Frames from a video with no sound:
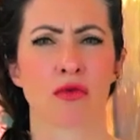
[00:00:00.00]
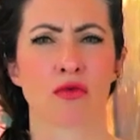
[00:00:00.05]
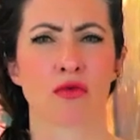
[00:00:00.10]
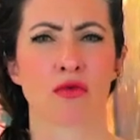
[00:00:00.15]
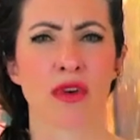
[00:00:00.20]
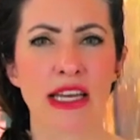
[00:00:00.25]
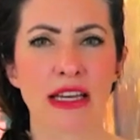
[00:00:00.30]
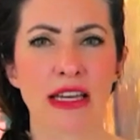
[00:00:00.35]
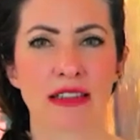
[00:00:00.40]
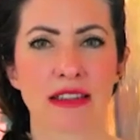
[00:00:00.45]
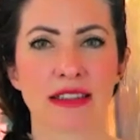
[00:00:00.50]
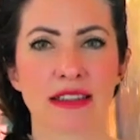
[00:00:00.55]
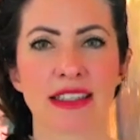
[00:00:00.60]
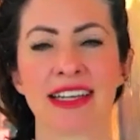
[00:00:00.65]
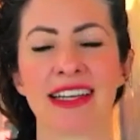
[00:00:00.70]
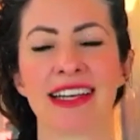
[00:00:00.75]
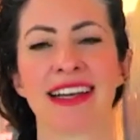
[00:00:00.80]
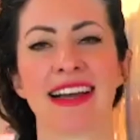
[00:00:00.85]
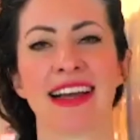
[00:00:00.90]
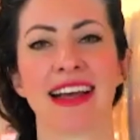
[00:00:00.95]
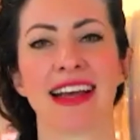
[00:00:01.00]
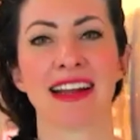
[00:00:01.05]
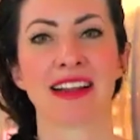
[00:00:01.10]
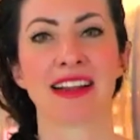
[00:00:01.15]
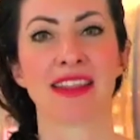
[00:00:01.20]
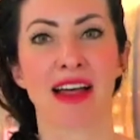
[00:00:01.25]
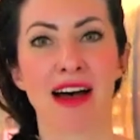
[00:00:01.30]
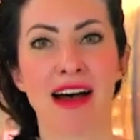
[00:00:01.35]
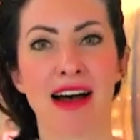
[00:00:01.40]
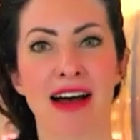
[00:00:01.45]
real and
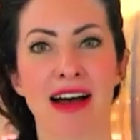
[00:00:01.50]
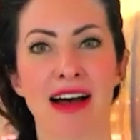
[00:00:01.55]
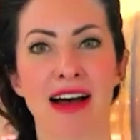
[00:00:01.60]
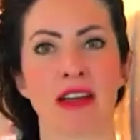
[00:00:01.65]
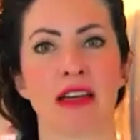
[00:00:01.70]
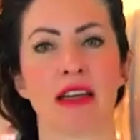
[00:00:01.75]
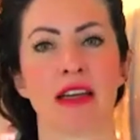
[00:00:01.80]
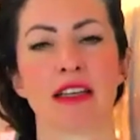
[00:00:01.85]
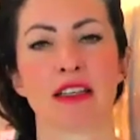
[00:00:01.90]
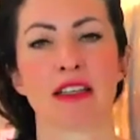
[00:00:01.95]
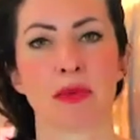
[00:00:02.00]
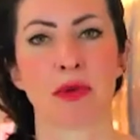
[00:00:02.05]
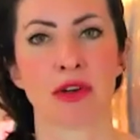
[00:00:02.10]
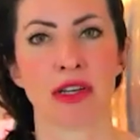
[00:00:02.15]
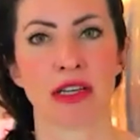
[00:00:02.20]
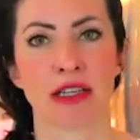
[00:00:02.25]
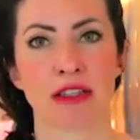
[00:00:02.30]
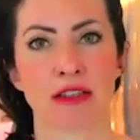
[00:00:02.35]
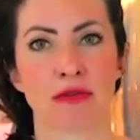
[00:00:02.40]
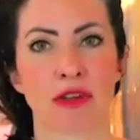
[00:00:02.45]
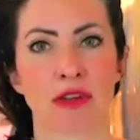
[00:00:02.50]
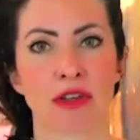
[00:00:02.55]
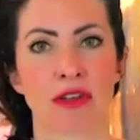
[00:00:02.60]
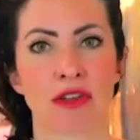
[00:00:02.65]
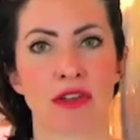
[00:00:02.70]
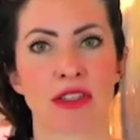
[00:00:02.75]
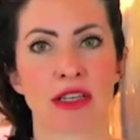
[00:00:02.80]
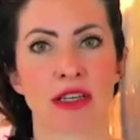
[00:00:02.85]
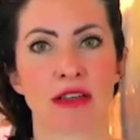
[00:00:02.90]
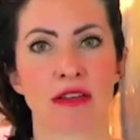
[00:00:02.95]
alive experience for
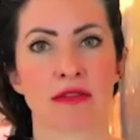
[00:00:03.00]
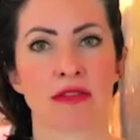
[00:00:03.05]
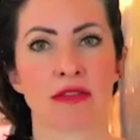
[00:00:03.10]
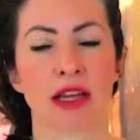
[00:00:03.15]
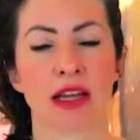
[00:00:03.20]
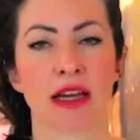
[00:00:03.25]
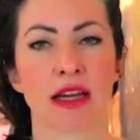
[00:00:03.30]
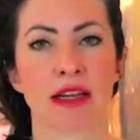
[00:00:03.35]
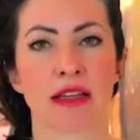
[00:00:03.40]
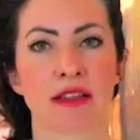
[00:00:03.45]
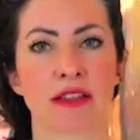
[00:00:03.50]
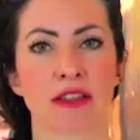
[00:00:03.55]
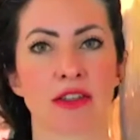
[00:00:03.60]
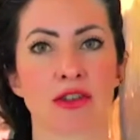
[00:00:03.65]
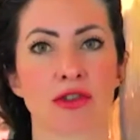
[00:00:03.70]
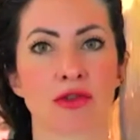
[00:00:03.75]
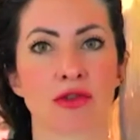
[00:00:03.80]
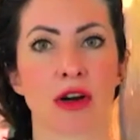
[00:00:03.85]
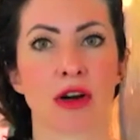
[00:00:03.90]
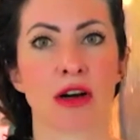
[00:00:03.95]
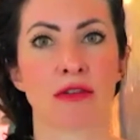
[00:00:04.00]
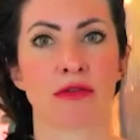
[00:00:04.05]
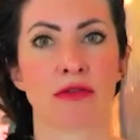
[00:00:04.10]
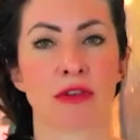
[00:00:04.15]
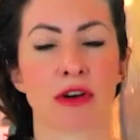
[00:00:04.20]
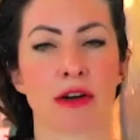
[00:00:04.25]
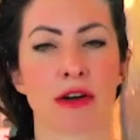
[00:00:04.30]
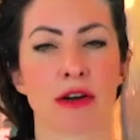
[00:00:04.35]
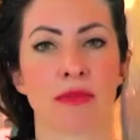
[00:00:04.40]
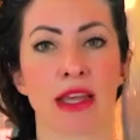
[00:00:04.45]
yourself, and draw
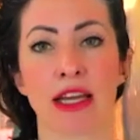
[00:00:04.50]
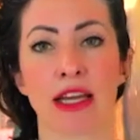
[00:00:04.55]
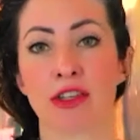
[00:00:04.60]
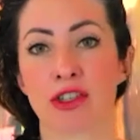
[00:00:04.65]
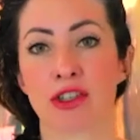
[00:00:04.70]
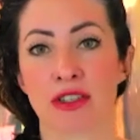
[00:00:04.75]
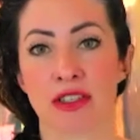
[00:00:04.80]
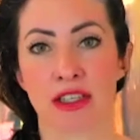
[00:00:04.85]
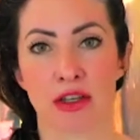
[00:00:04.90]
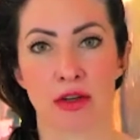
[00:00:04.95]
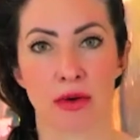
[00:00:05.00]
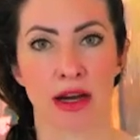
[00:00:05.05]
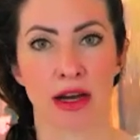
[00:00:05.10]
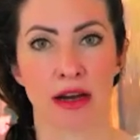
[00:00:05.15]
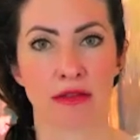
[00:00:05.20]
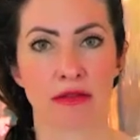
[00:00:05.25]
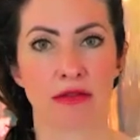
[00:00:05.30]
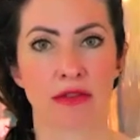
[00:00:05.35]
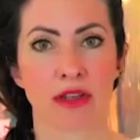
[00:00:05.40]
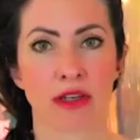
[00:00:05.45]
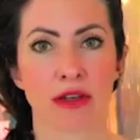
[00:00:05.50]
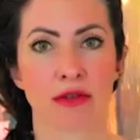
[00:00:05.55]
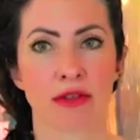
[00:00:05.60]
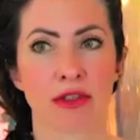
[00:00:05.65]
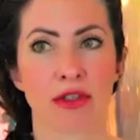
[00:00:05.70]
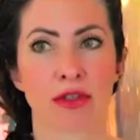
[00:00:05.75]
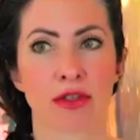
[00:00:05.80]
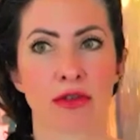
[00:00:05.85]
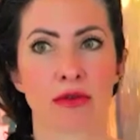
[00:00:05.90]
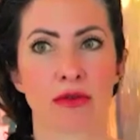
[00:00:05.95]
from the agency you have, you know,
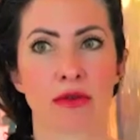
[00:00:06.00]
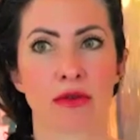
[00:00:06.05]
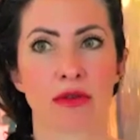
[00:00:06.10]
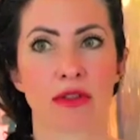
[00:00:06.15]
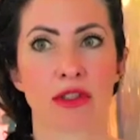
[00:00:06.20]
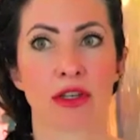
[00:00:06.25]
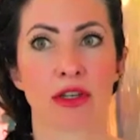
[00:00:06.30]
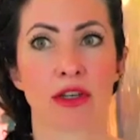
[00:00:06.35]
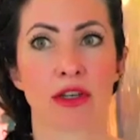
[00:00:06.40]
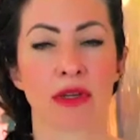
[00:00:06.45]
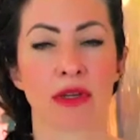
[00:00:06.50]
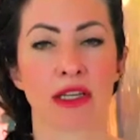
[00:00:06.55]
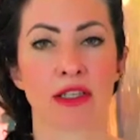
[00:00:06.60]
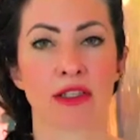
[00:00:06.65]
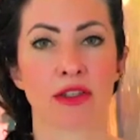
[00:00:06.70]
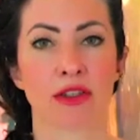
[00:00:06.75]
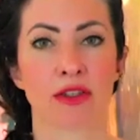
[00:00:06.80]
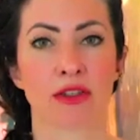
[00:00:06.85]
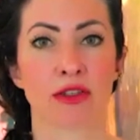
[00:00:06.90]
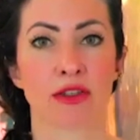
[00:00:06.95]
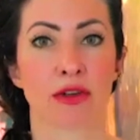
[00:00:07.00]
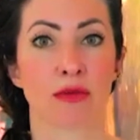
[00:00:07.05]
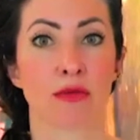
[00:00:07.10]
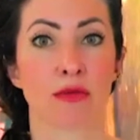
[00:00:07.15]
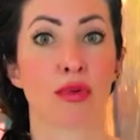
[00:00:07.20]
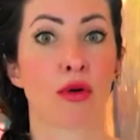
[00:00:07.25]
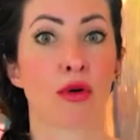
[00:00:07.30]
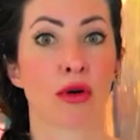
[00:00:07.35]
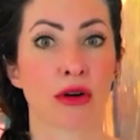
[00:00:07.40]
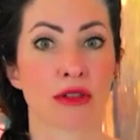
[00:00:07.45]
to commit to certain
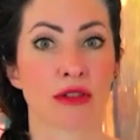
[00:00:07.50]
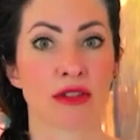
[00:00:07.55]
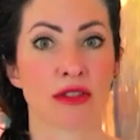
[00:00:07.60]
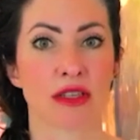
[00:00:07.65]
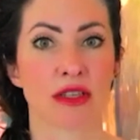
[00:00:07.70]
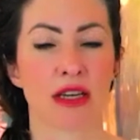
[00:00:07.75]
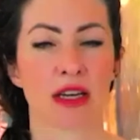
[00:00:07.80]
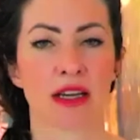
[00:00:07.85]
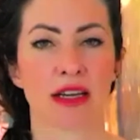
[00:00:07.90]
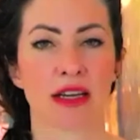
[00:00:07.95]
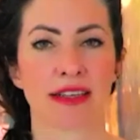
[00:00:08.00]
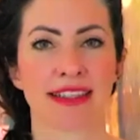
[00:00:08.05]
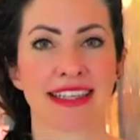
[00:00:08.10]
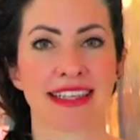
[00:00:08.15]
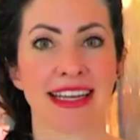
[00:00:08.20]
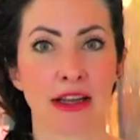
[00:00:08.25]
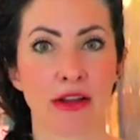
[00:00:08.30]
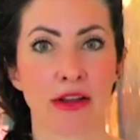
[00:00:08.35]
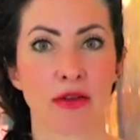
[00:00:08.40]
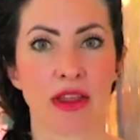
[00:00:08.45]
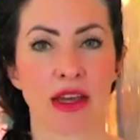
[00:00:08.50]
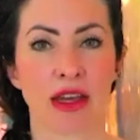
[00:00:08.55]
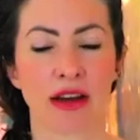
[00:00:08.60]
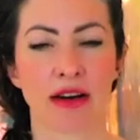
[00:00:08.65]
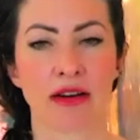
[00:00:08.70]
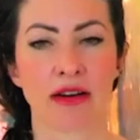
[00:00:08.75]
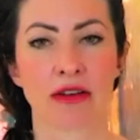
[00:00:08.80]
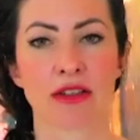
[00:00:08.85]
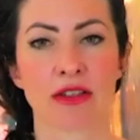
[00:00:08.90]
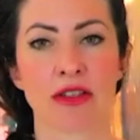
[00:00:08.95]
portals to get you
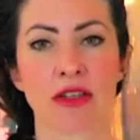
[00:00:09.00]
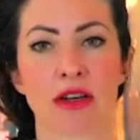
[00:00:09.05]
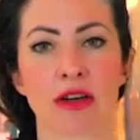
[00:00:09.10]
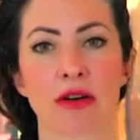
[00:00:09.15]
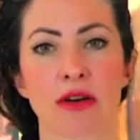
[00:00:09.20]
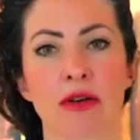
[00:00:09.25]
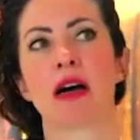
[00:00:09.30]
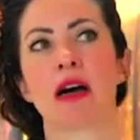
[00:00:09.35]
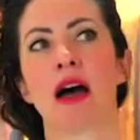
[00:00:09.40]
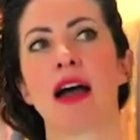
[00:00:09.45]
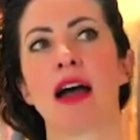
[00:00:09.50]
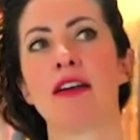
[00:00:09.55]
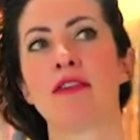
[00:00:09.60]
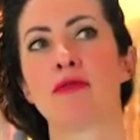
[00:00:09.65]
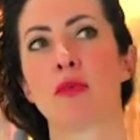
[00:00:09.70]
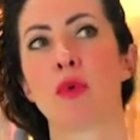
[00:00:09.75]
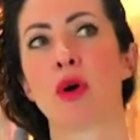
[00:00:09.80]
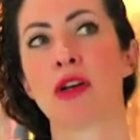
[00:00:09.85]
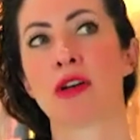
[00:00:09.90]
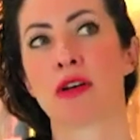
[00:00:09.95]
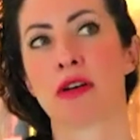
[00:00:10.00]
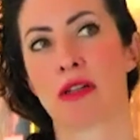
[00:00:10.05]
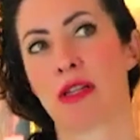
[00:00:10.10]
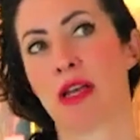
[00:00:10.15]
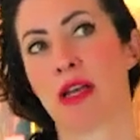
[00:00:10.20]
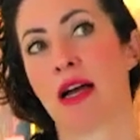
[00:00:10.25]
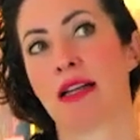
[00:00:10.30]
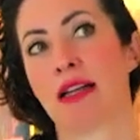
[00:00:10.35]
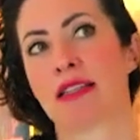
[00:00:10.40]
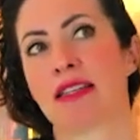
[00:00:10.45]
there. So I've wondered a
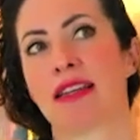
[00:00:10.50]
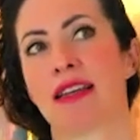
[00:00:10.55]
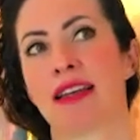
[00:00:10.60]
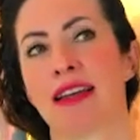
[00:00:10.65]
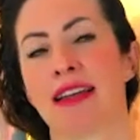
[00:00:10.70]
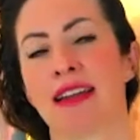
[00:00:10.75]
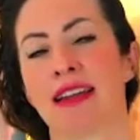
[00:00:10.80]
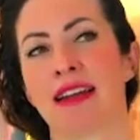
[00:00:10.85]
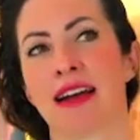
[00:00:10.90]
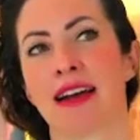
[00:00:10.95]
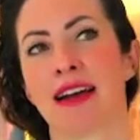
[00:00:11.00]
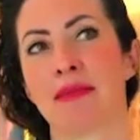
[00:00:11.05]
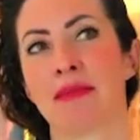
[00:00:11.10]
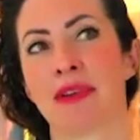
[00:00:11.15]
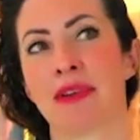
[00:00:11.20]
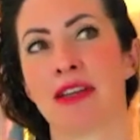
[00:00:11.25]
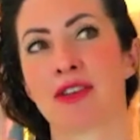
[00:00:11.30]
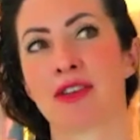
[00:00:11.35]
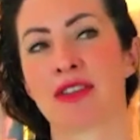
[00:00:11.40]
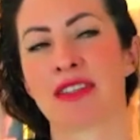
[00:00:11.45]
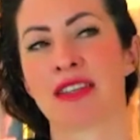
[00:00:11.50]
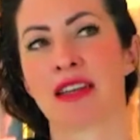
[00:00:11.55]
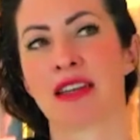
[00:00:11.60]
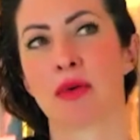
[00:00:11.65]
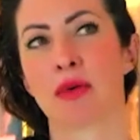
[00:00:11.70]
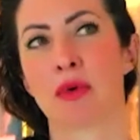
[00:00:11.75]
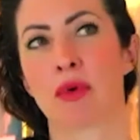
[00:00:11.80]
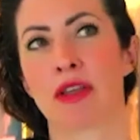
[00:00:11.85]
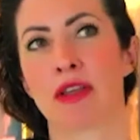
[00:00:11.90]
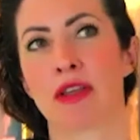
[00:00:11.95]
lot, and I'm interested
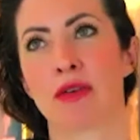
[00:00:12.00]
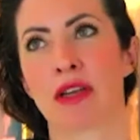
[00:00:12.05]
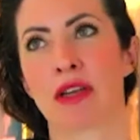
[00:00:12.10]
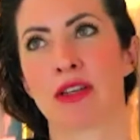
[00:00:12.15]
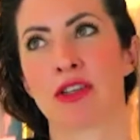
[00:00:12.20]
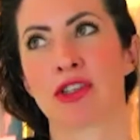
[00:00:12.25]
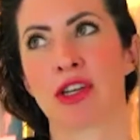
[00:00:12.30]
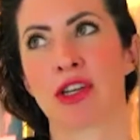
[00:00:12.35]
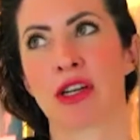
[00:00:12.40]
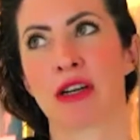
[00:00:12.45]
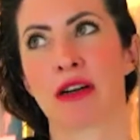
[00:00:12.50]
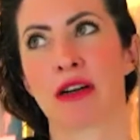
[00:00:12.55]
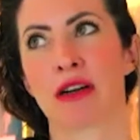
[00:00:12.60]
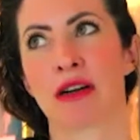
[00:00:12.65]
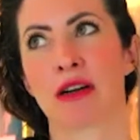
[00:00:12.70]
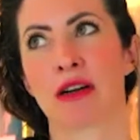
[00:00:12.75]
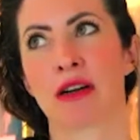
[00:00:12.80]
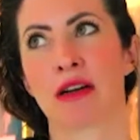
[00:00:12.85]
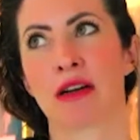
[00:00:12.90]
in what you can share